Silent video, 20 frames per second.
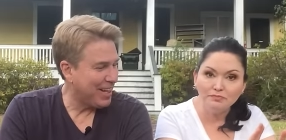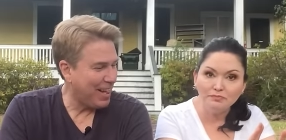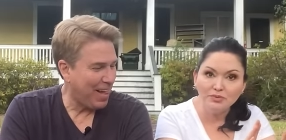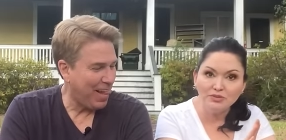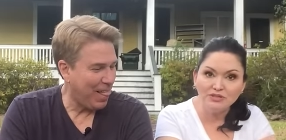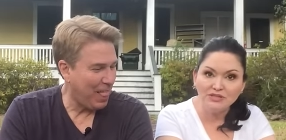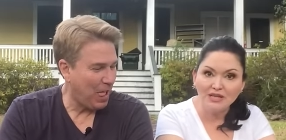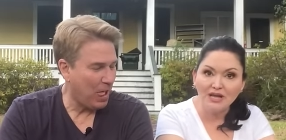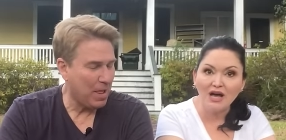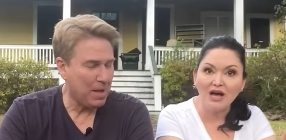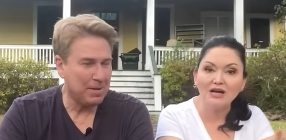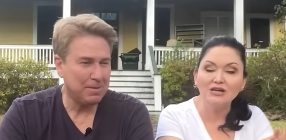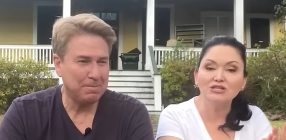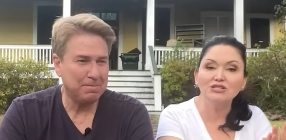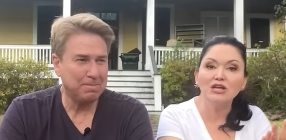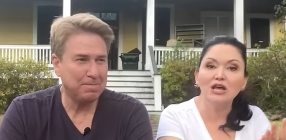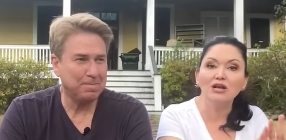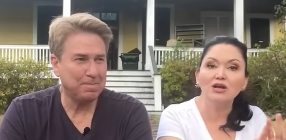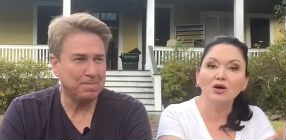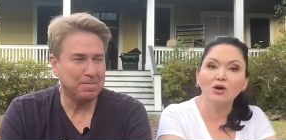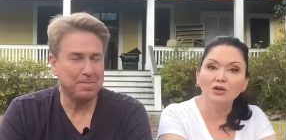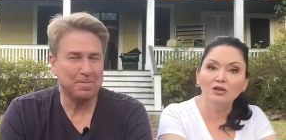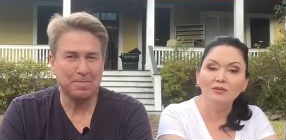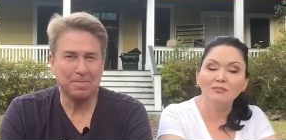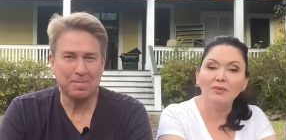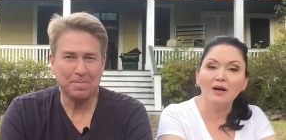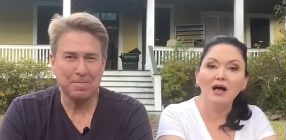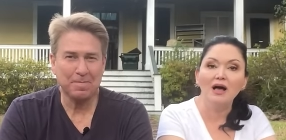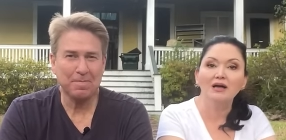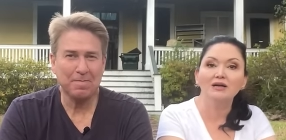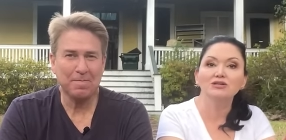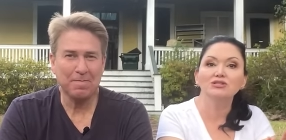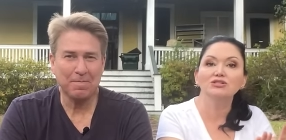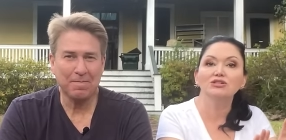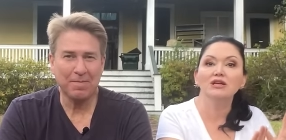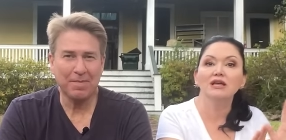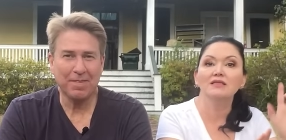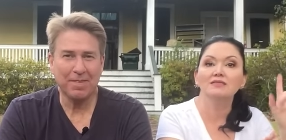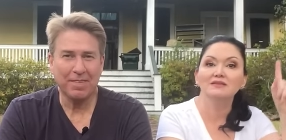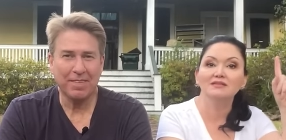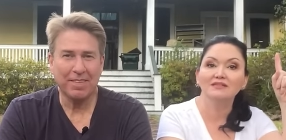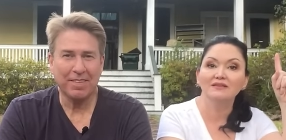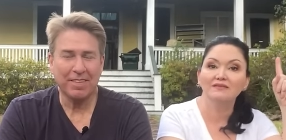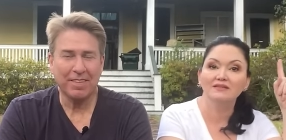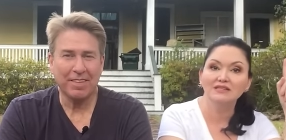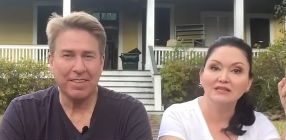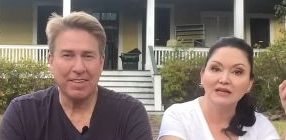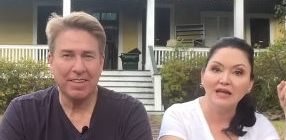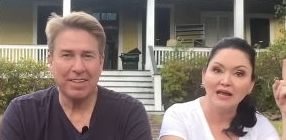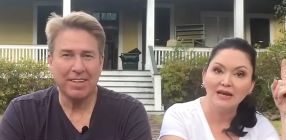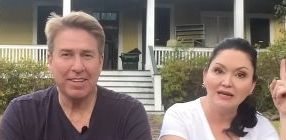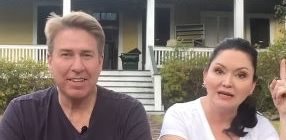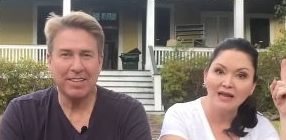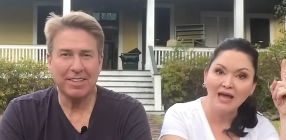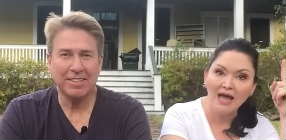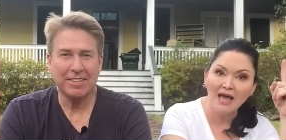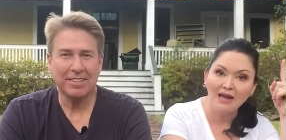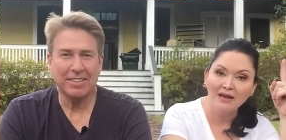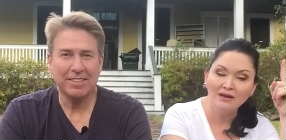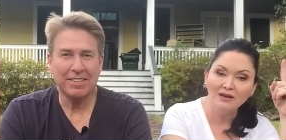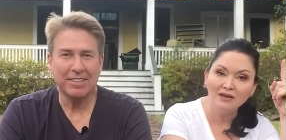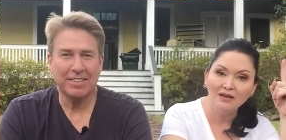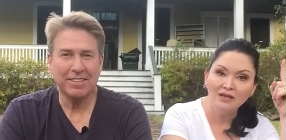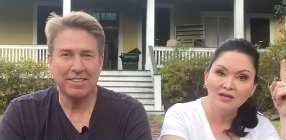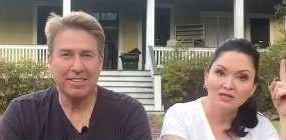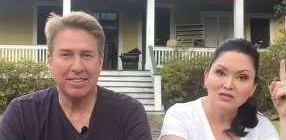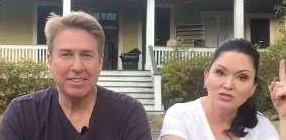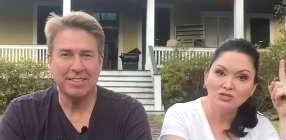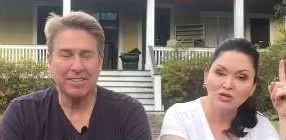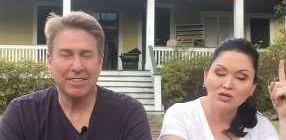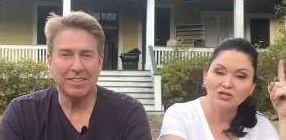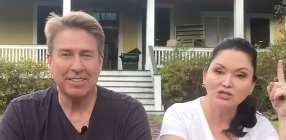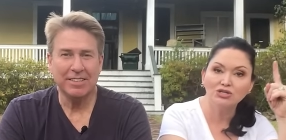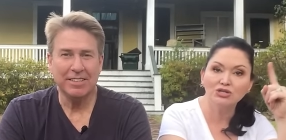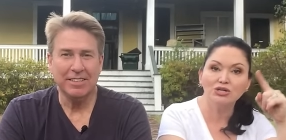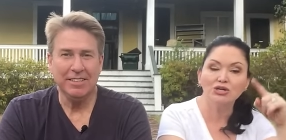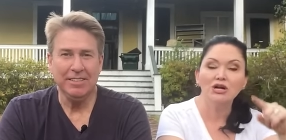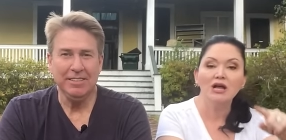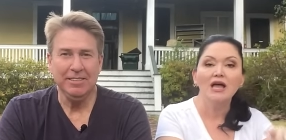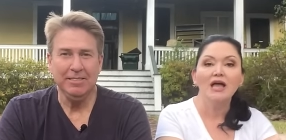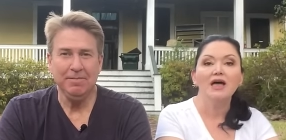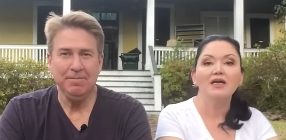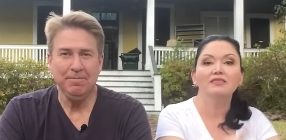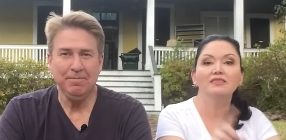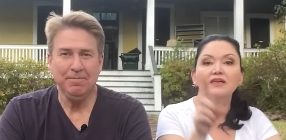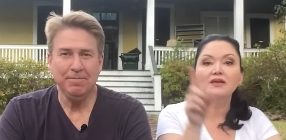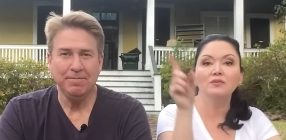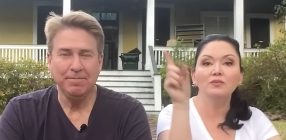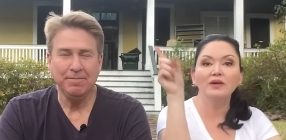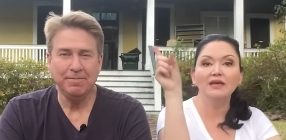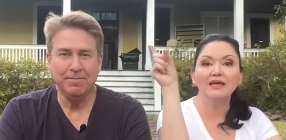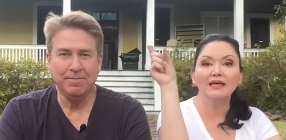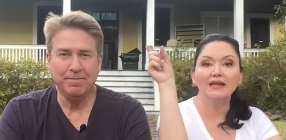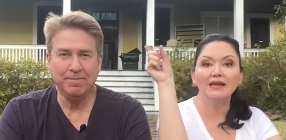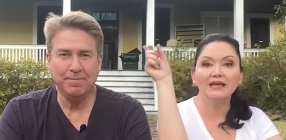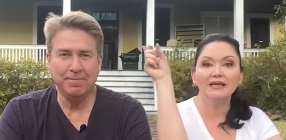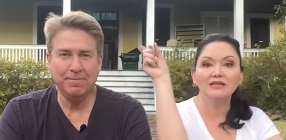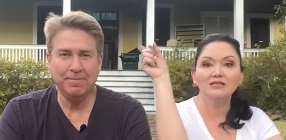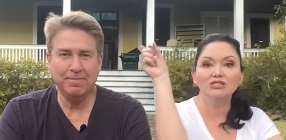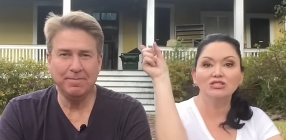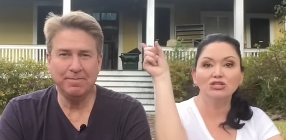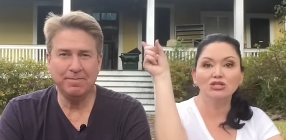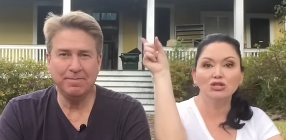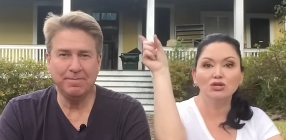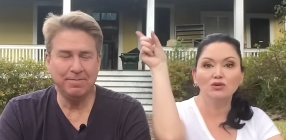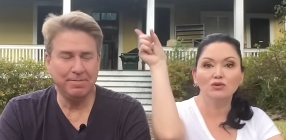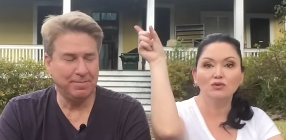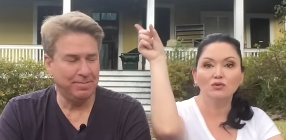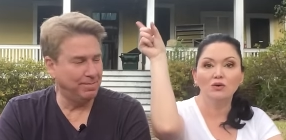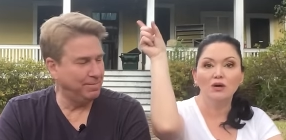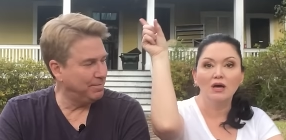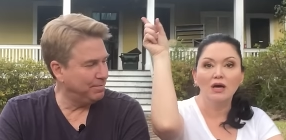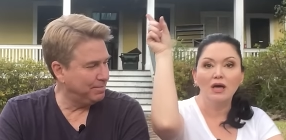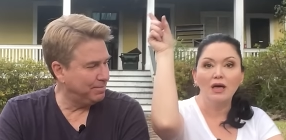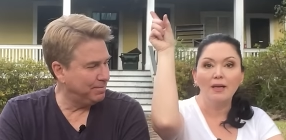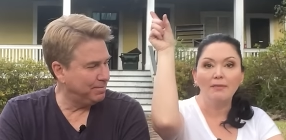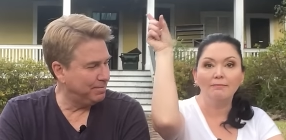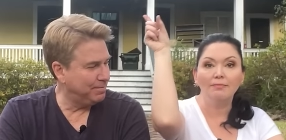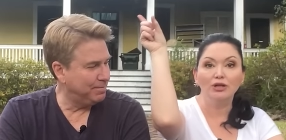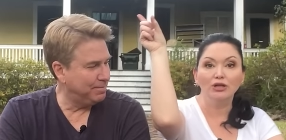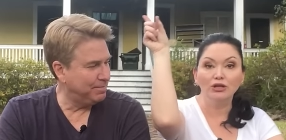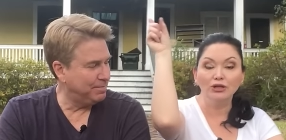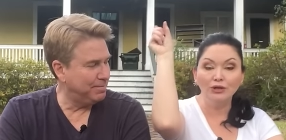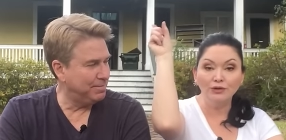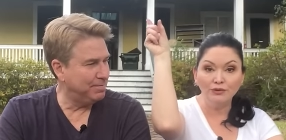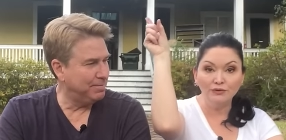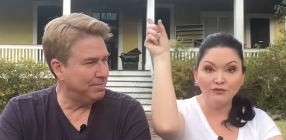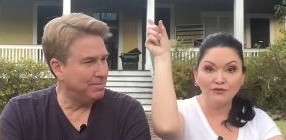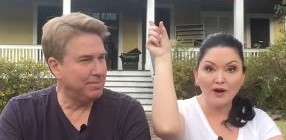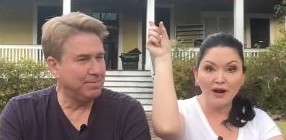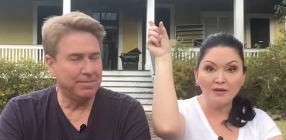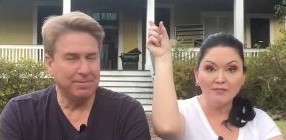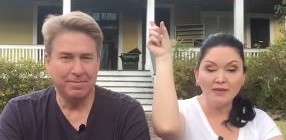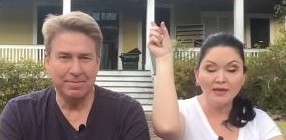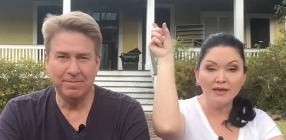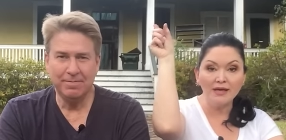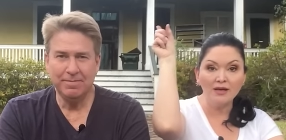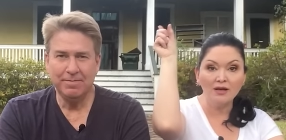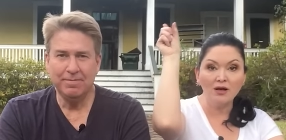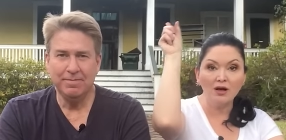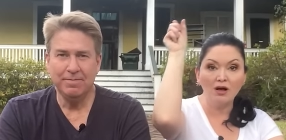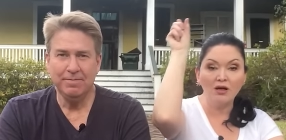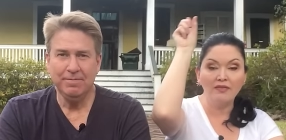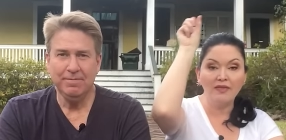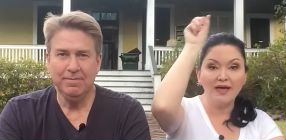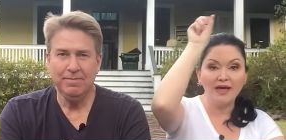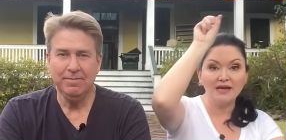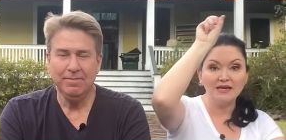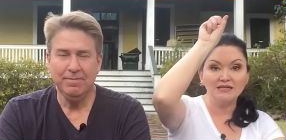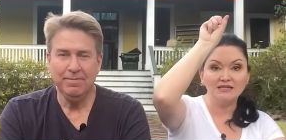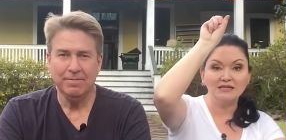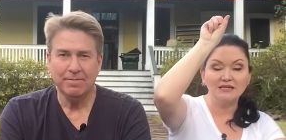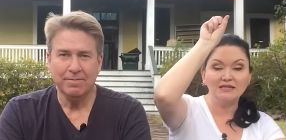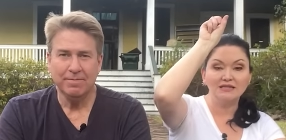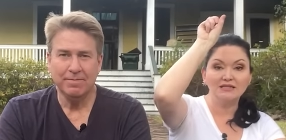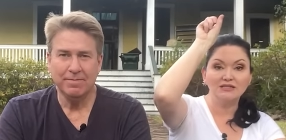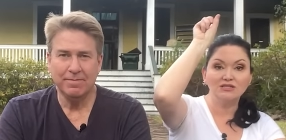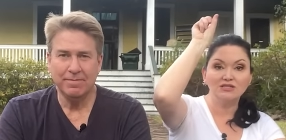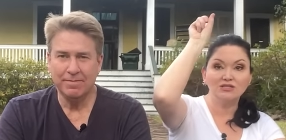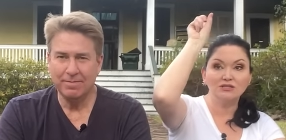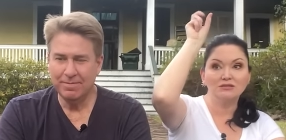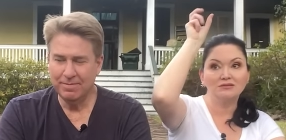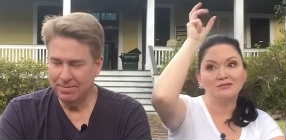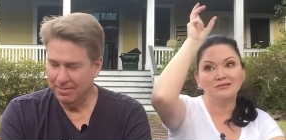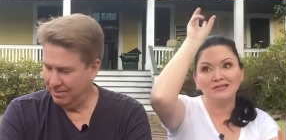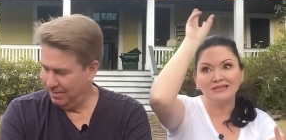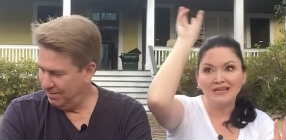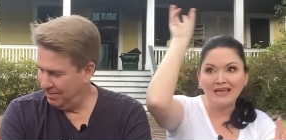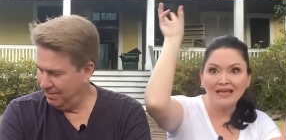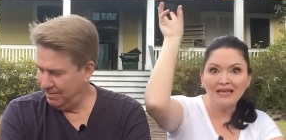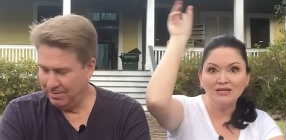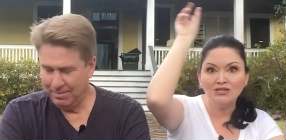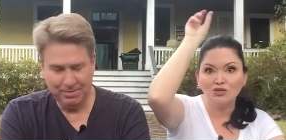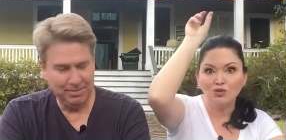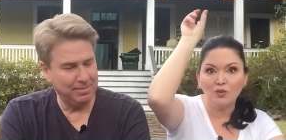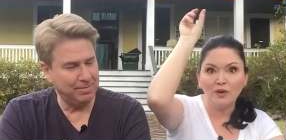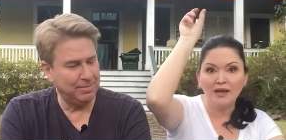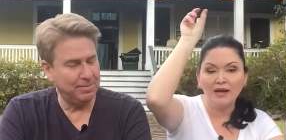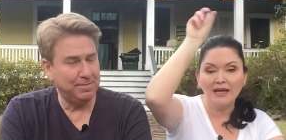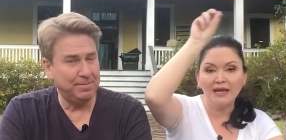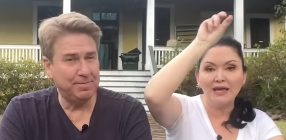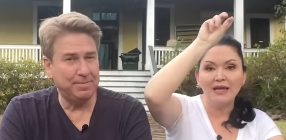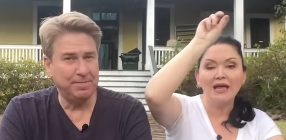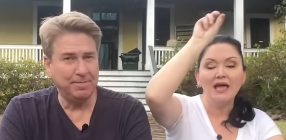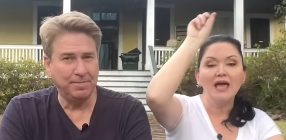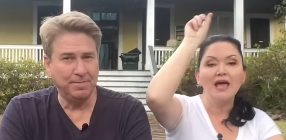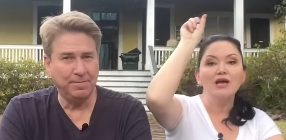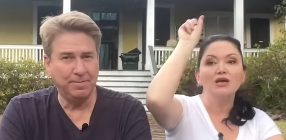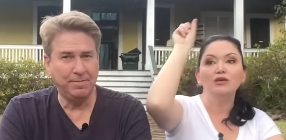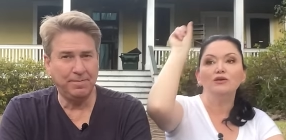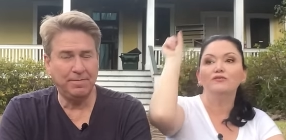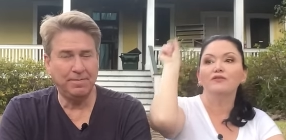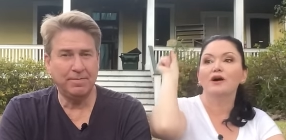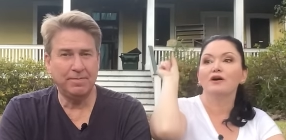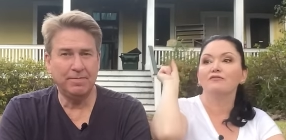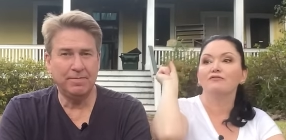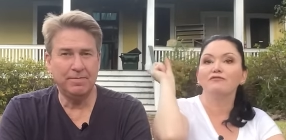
Speaker 1: bousillage and colombage in the seventeen eighty-nine structure. Then we get into balloon framing on the eighteen ten, twenty. You've got